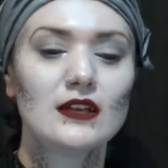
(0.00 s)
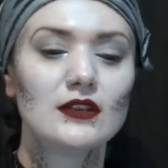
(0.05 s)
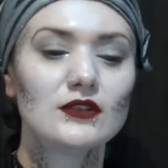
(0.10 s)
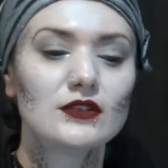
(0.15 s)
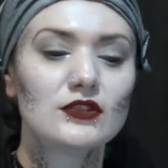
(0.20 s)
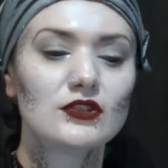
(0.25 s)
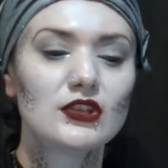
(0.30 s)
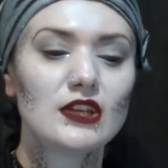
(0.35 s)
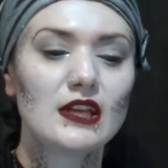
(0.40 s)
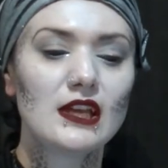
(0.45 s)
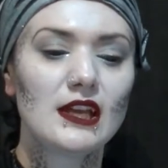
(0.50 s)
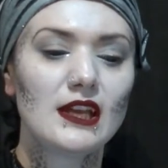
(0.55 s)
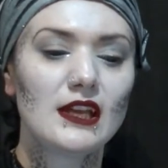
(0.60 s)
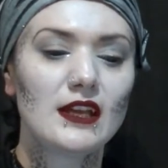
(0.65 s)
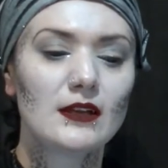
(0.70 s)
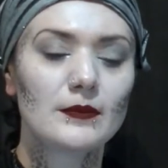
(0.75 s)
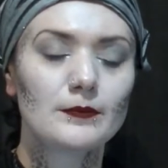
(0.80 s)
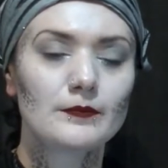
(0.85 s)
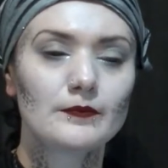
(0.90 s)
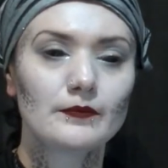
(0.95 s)

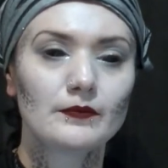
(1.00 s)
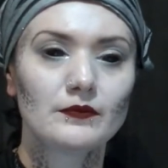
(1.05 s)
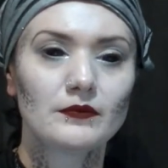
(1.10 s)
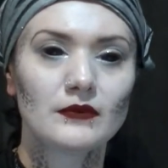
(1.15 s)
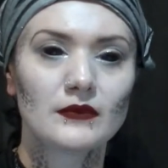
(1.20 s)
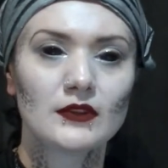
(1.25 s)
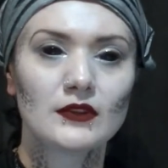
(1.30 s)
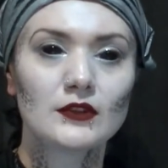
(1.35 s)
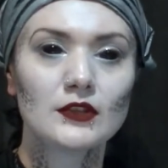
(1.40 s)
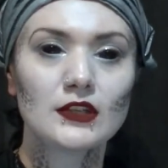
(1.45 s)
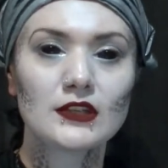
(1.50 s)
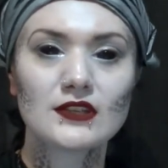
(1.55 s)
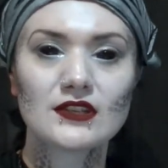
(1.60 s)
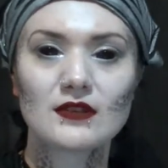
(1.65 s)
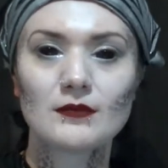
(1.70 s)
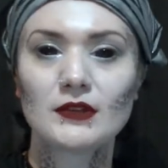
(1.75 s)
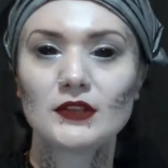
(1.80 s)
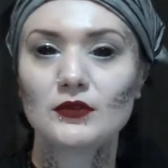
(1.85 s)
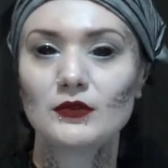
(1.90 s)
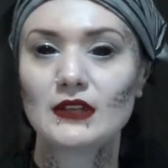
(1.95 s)
she turns
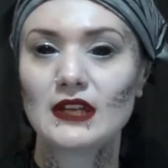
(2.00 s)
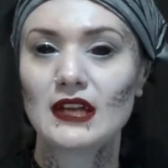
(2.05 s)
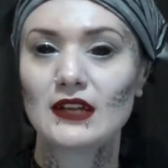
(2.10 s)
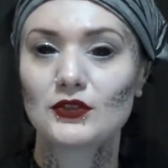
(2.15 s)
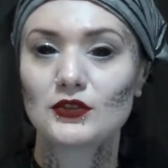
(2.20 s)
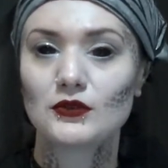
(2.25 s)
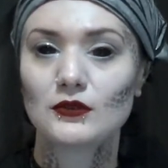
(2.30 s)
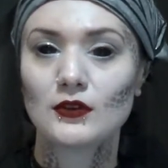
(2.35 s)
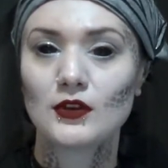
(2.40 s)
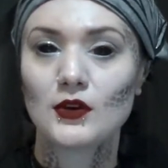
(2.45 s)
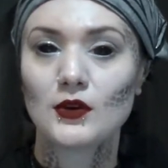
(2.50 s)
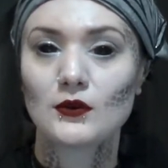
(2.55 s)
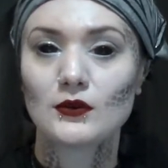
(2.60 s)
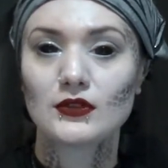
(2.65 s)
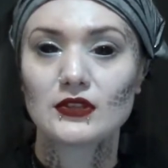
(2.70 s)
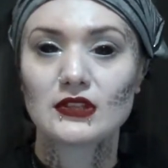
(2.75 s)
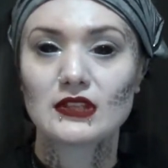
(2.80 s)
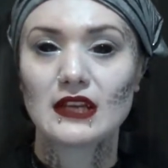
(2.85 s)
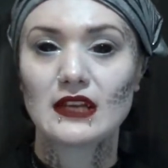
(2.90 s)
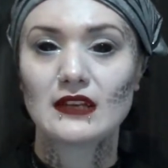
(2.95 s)
them into an actual
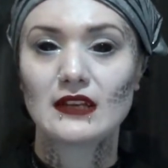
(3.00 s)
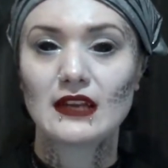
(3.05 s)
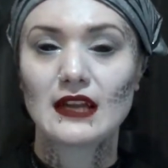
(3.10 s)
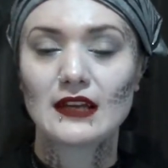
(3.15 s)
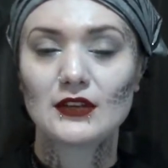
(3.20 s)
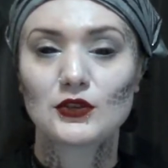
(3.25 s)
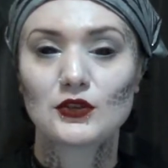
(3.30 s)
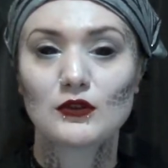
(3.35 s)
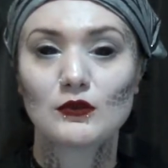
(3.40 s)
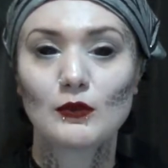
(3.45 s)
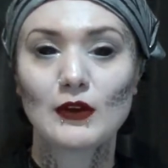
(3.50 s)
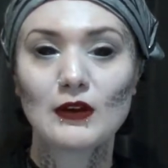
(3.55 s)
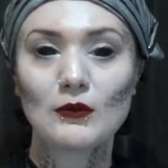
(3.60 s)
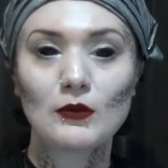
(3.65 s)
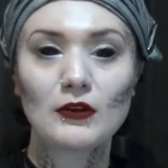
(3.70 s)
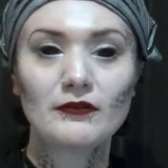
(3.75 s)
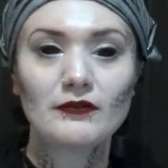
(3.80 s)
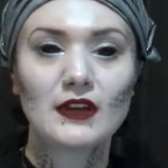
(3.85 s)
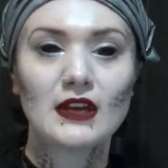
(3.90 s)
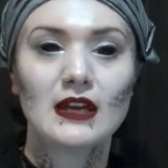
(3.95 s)
ghost and an actual
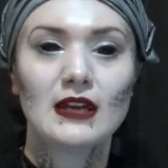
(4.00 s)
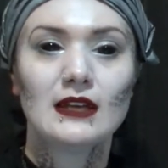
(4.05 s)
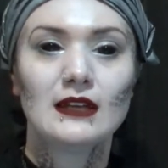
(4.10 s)
werewolf.